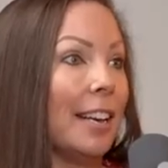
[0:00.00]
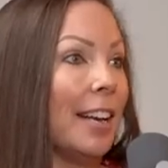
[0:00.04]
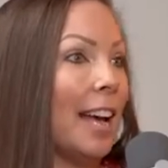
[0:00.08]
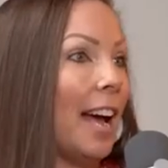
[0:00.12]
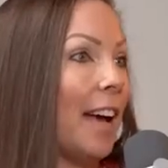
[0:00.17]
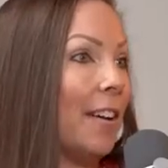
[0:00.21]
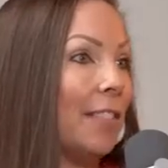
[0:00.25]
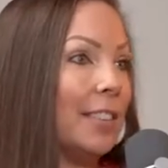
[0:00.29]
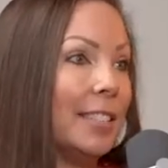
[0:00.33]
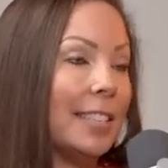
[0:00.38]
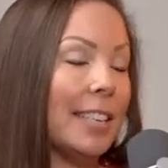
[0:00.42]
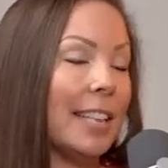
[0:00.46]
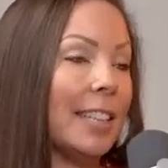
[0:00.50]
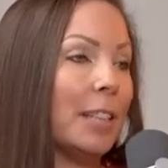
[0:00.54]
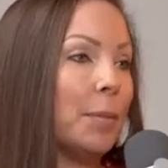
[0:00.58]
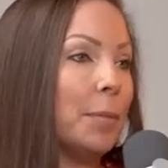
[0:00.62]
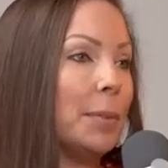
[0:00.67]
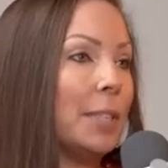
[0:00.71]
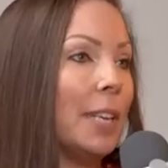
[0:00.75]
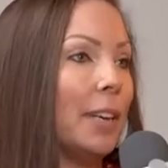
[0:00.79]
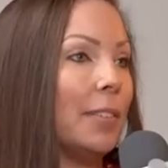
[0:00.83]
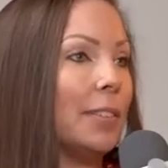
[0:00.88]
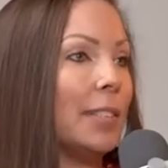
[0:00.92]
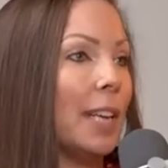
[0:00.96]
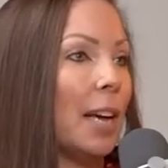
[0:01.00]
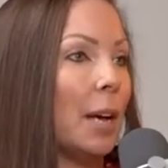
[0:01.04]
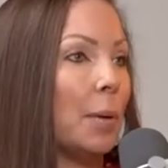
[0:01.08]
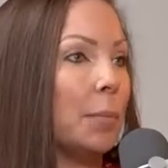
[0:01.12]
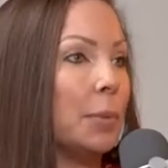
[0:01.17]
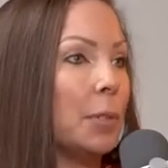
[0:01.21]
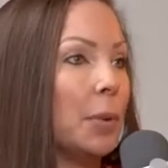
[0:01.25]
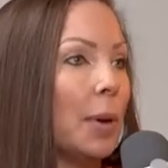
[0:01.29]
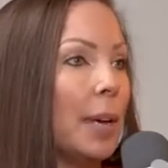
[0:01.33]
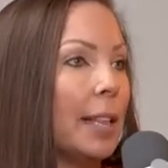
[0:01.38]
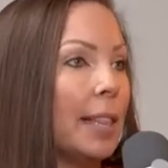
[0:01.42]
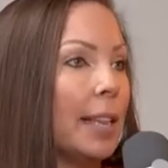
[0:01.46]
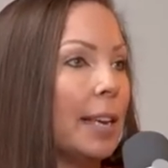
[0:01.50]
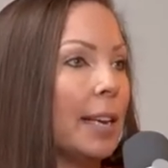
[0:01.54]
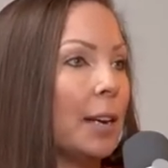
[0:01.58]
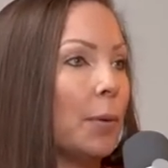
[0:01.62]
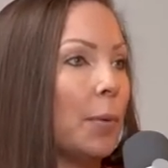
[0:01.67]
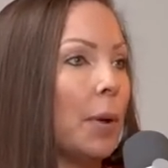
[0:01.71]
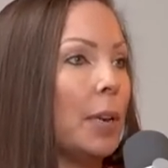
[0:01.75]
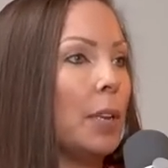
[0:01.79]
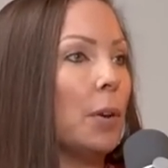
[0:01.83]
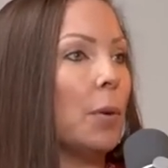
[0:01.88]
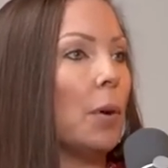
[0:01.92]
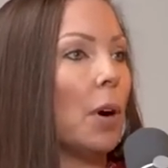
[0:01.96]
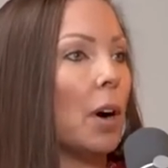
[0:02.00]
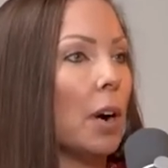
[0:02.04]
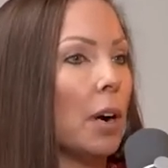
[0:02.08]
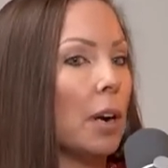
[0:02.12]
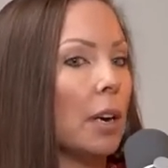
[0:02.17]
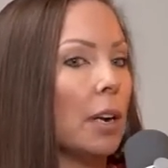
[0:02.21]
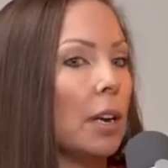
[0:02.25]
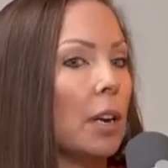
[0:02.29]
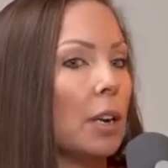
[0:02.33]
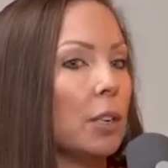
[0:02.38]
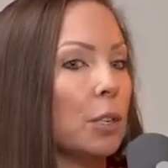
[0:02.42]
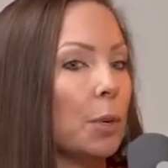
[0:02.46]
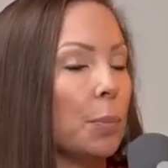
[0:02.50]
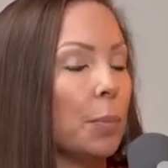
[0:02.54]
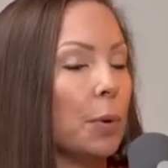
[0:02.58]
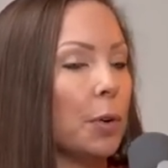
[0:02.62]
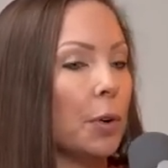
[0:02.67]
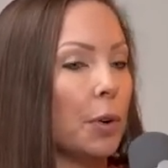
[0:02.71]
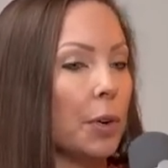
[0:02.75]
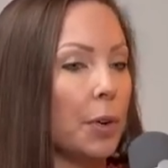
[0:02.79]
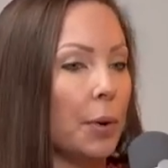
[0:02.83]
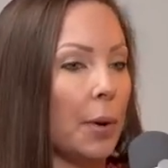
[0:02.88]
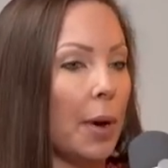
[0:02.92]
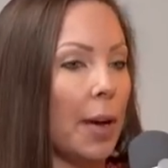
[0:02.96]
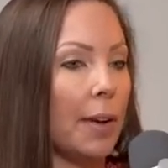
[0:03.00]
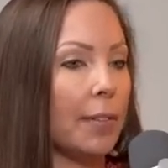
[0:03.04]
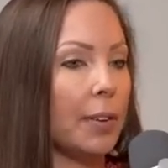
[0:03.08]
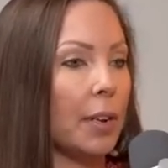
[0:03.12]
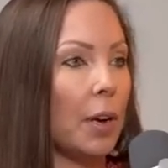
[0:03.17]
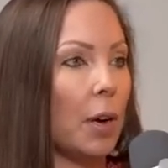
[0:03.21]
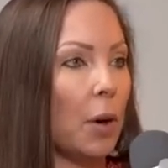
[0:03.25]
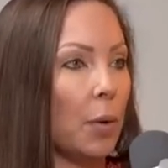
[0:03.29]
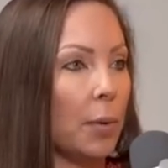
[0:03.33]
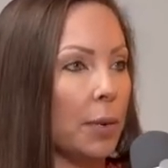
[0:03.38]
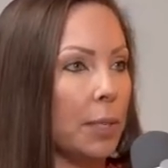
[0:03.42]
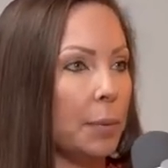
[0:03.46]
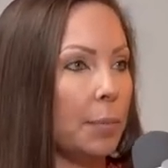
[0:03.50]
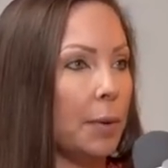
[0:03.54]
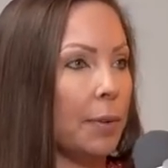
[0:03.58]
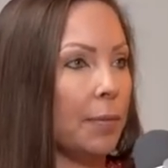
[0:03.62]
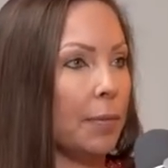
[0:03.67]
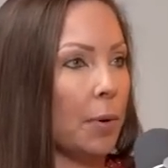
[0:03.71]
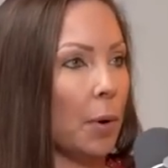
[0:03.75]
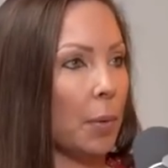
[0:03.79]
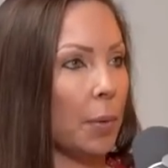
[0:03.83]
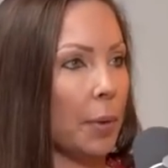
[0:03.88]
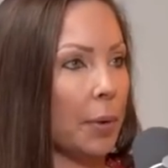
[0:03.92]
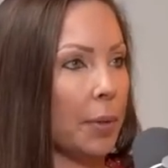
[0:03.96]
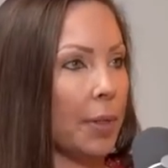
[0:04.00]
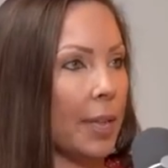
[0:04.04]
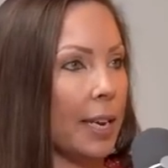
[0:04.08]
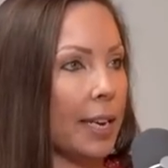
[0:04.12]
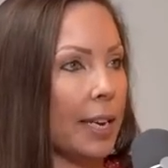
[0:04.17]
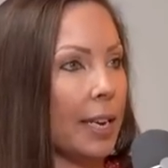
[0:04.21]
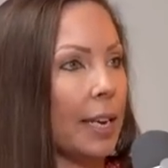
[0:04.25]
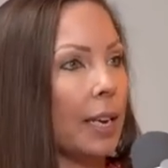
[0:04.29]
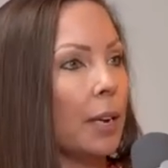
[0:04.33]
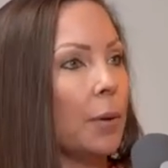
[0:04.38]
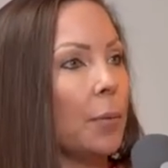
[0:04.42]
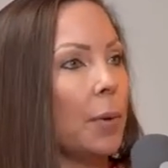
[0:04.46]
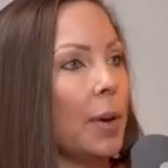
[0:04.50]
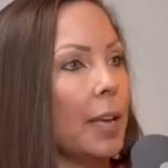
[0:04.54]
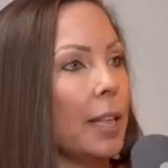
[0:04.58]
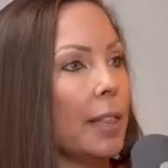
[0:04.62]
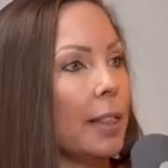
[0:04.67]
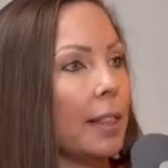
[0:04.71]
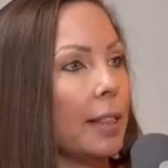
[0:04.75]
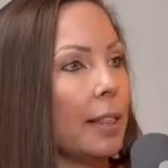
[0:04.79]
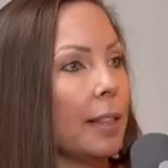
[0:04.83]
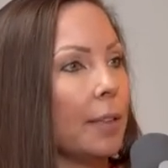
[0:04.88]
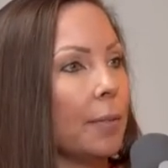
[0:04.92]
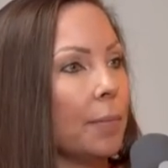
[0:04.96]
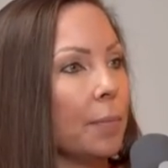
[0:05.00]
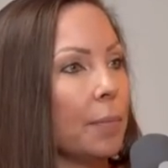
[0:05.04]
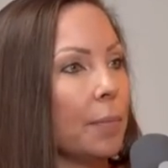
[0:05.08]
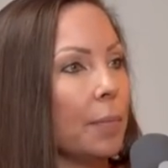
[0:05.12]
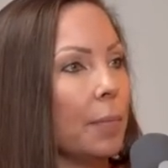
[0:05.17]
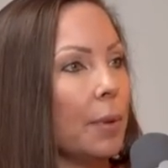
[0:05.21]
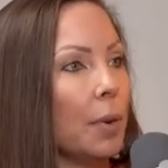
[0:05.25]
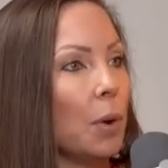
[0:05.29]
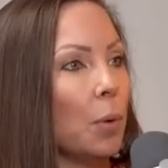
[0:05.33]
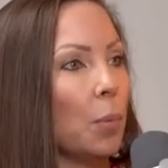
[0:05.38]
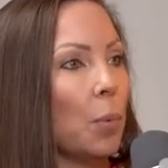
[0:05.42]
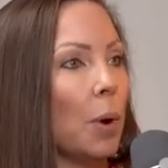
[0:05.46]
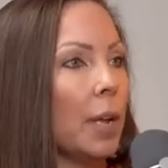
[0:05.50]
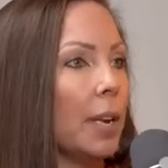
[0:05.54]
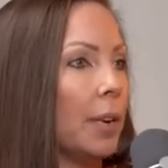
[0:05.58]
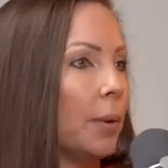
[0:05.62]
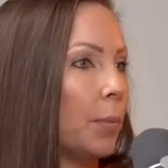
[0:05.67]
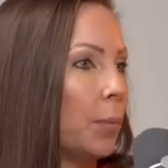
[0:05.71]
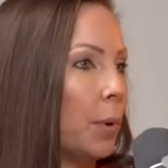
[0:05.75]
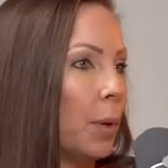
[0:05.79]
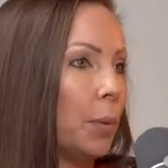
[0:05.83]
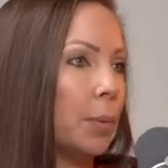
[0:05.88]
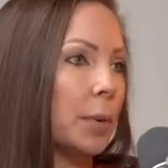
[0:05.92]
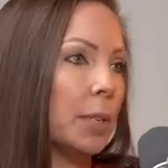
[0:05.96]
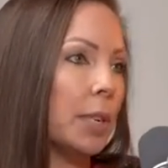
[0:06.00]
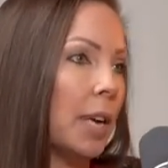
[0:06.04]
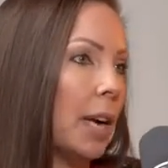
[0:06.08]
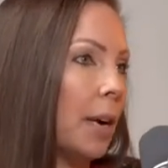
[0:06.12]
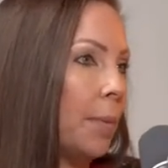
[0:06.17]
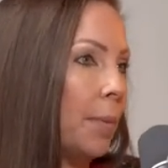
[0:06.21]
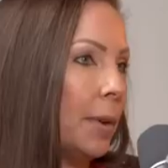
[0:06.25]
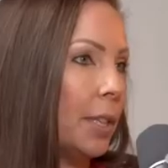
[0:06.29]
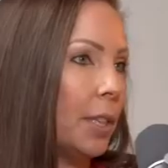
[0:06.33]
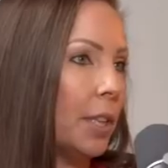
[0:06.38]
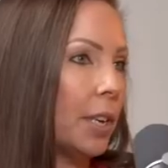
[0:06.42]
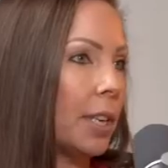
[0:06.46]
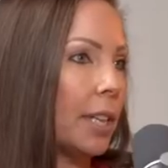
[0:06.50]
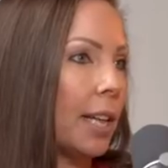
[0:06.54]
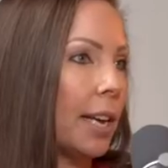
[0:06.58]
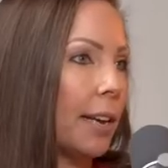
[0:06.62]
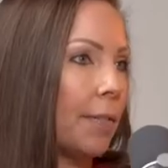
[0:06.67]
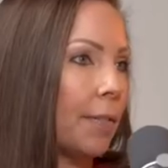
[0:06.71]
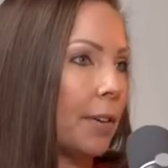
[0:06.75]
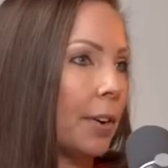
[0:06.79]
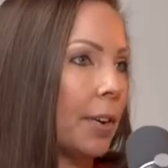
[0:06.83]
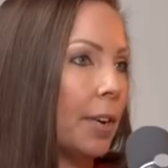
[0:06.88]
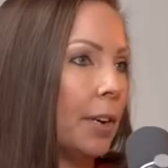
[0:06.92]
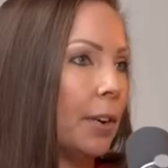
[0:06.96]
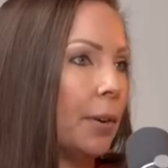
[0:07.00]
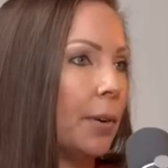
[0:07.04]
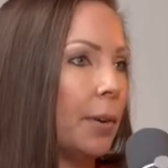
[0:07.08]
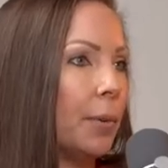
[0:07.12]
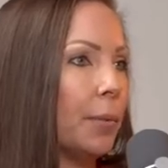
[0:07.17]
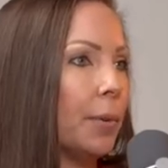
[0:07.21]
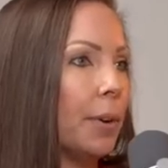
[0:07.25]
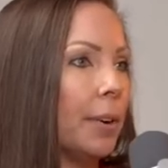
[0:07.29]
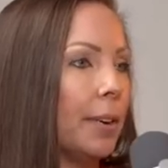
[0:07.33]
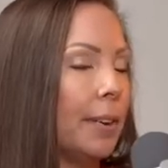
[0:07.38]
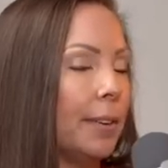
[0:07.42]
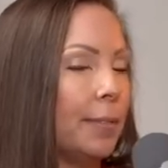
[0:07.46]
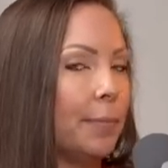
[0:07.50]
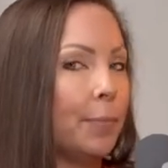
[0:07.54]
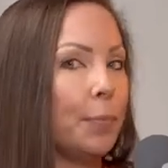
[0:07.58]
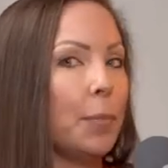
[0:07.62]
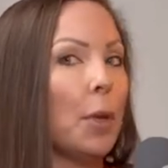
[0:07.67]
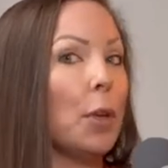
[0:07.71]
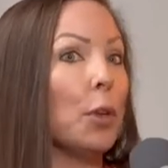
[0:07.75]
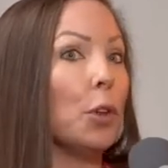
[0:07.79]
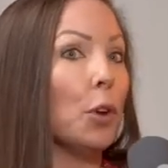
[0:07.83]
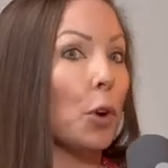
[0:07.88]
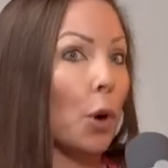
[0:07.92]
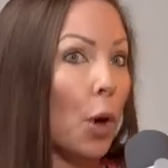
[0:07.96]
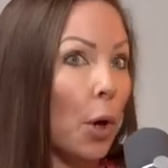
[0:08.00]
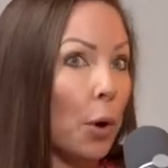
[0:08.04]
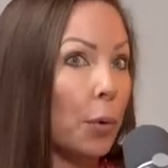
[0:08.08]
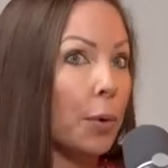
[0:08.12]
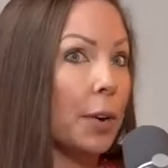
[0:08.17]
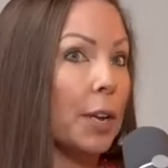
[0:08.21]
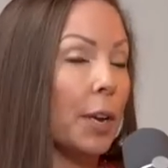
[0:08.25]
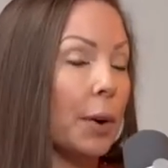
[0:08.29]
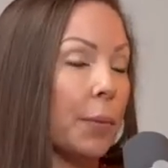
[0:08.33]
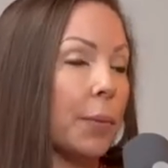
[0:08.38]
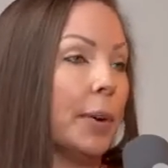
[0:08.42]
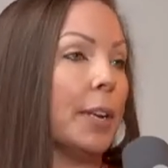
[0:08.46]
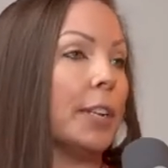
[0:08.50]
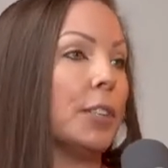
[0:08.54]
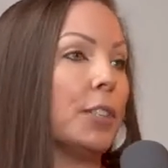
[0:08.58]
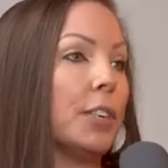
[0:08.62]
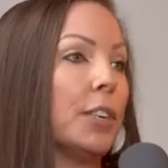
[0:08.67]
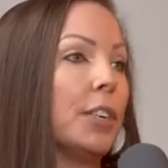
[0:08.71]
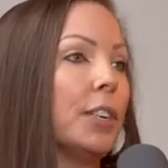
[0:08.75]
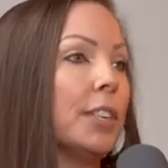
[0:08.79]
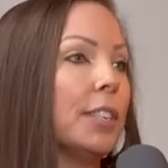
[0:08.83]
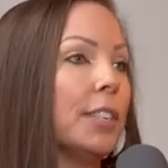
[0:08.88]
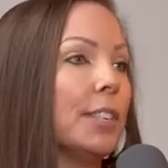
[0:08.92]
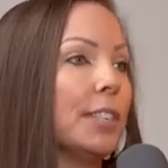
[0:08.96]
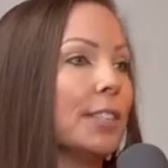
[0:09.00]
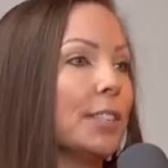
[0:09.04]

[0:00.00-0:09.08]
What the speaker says: haven't set themselves up. So I think when you are an entrepreneur, you have to always be forward thinking with, what will retirement look like for you? And you're already a realtor.